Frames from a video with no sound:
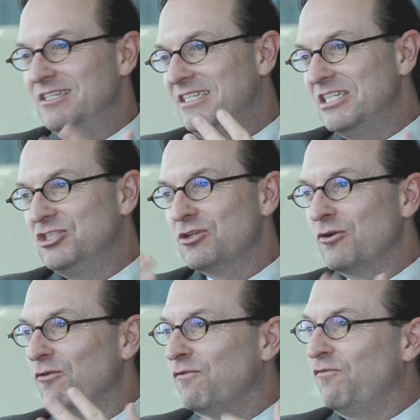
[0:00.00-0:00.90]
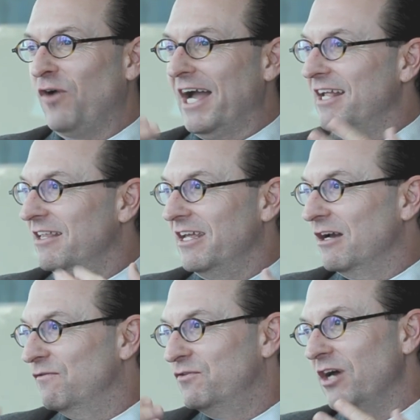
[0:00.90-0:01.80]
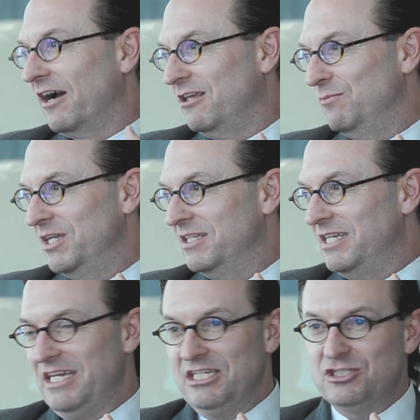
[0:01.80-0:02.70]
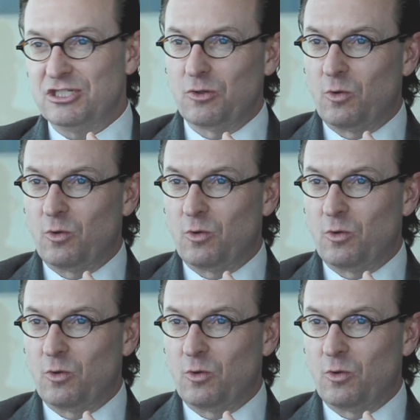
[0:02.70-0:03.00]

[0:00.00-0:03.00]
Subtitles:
digital filing of documentation,